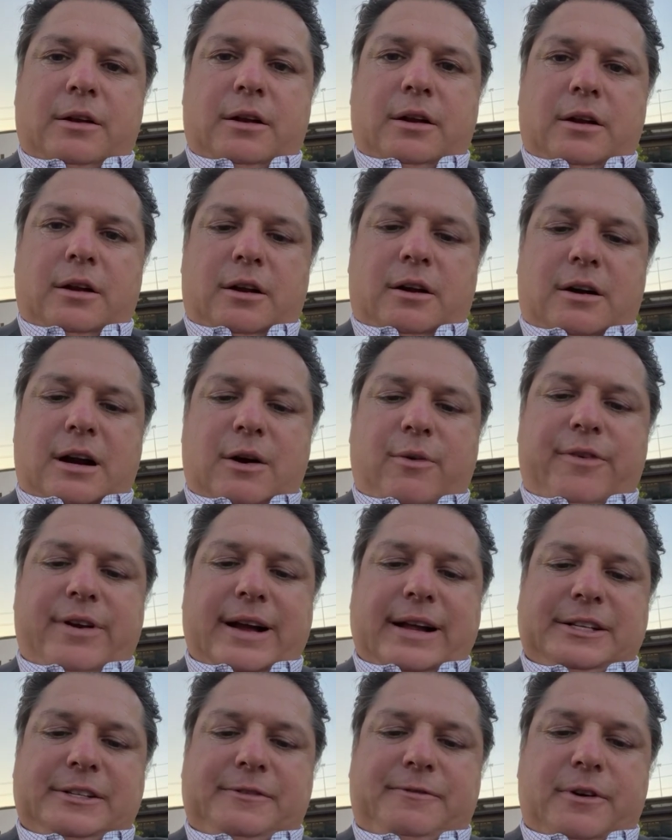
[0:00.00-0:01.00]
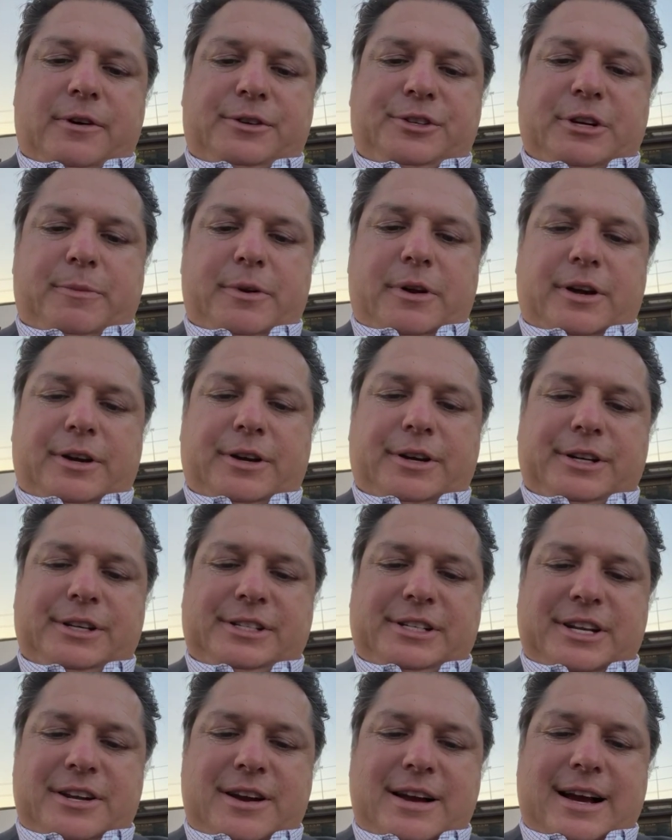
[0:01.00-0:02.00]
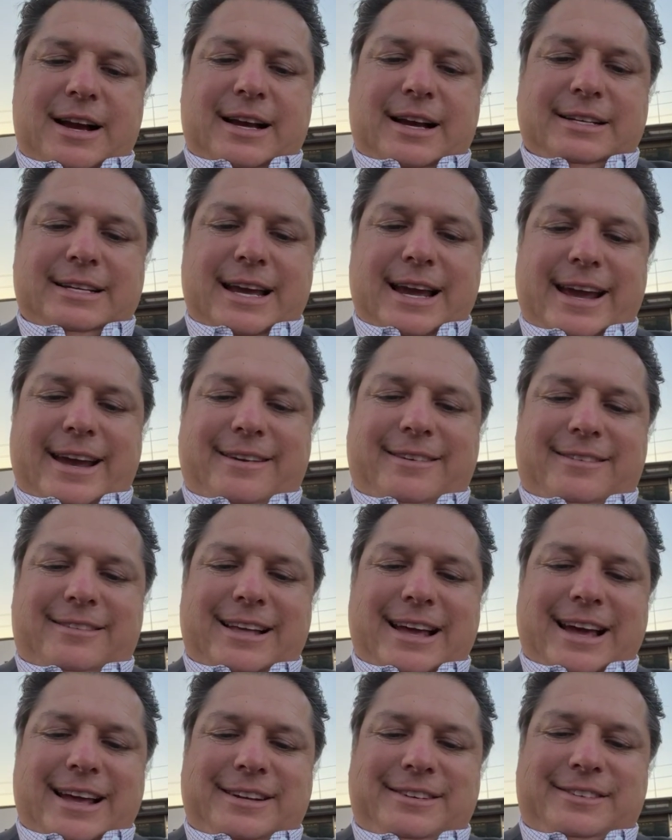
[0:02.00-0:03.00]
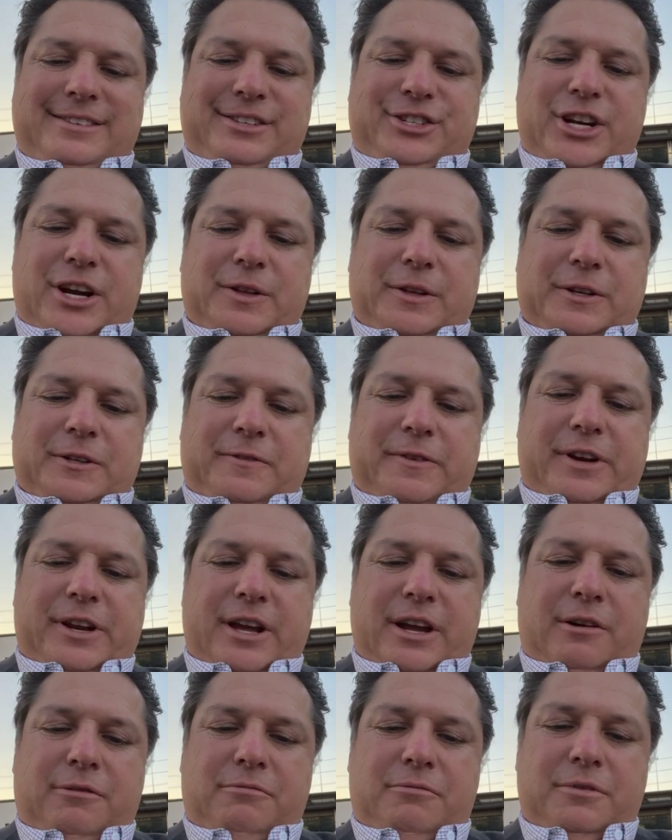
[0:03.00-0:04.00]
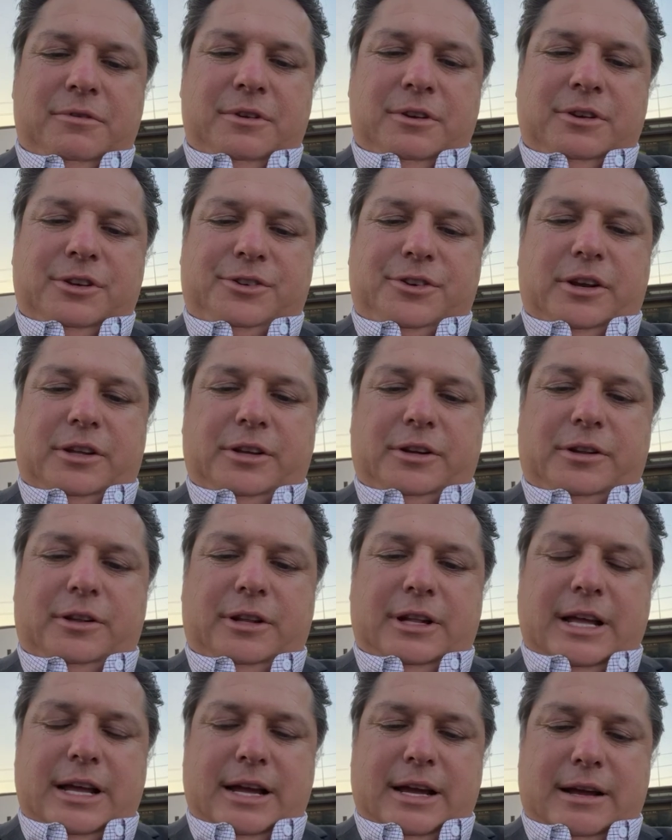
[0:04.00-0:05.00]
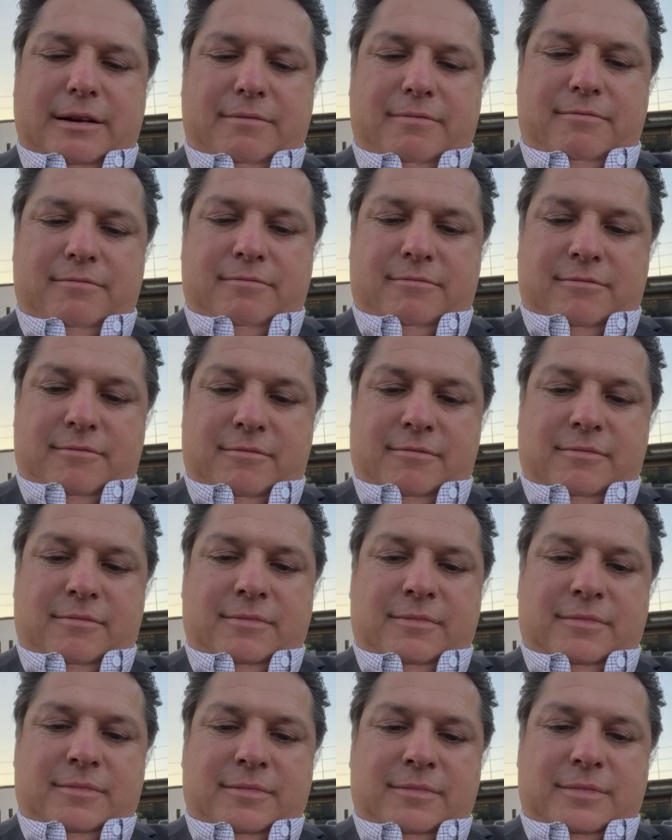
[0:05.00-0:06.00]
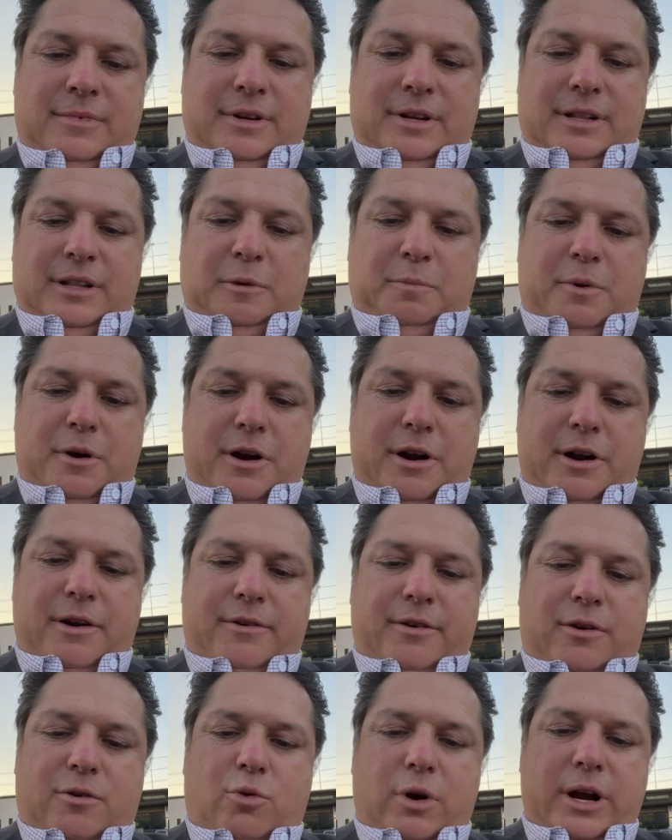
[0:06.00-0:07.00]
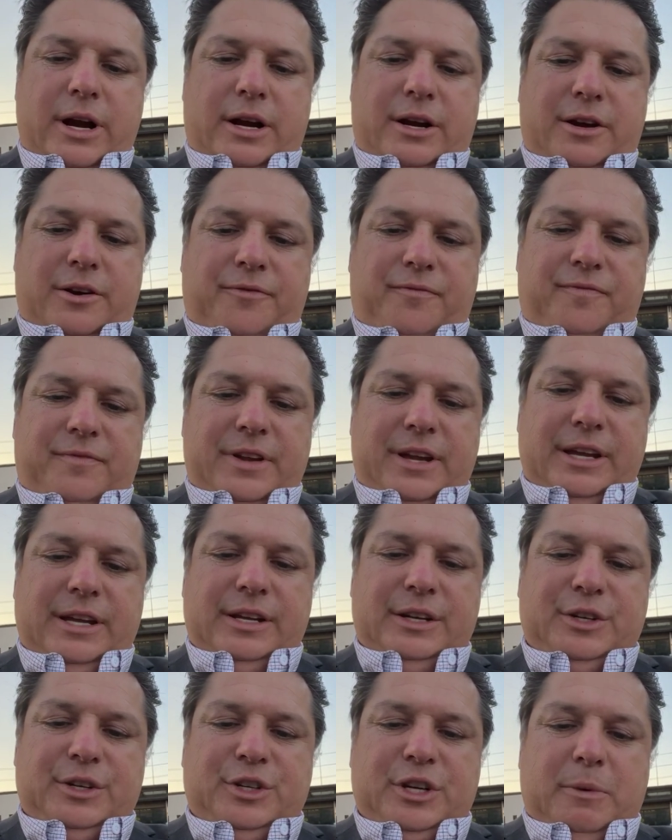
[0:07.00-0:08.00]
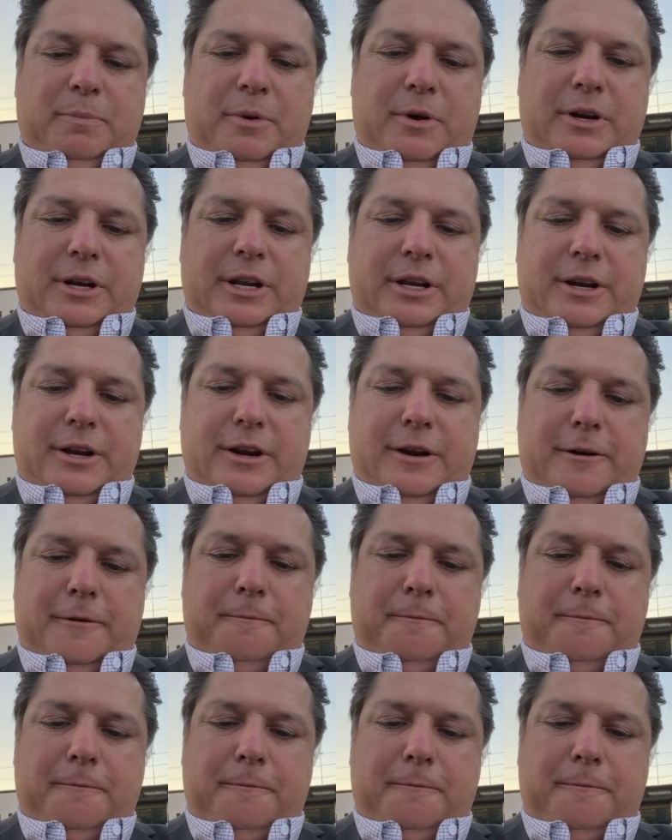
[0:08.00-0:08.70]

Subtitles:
all right, we've got some folks jumping on. Good to see you guys. Hey, glad to share this video. Start a little party real quick and jump on in here.